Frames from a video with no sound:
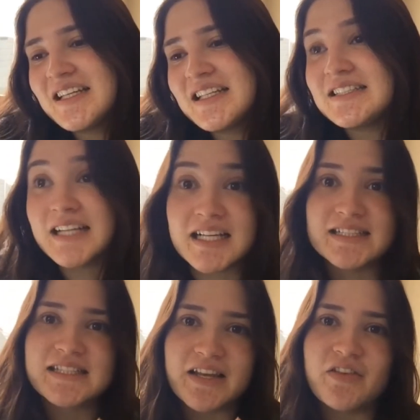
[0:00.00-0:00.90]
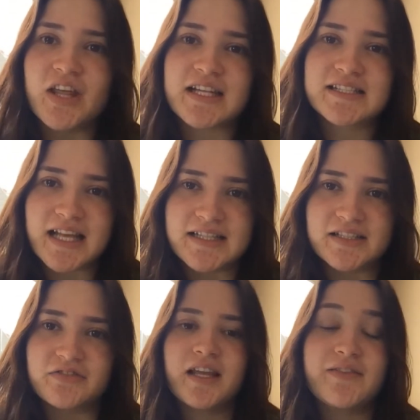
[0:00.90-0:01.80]
it does give you that
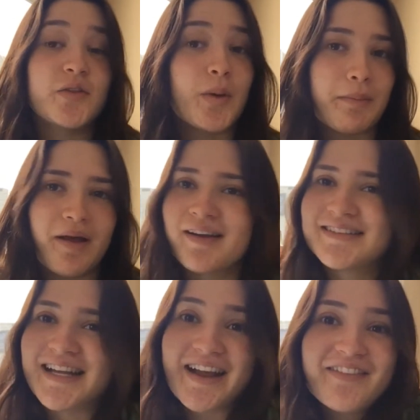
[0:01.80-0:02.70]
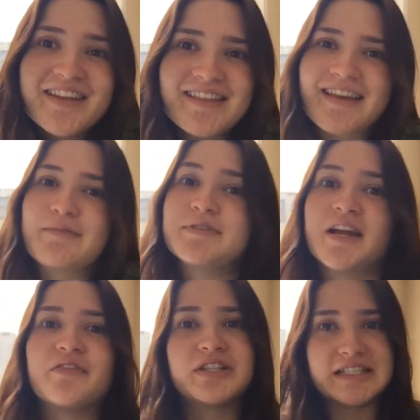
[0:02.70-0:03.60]
sense of, even though I'm not done everything, I'm
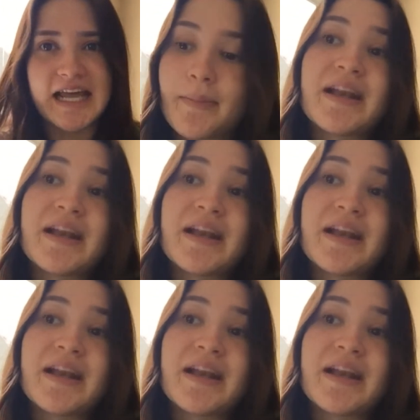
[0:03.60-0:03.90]
done for today.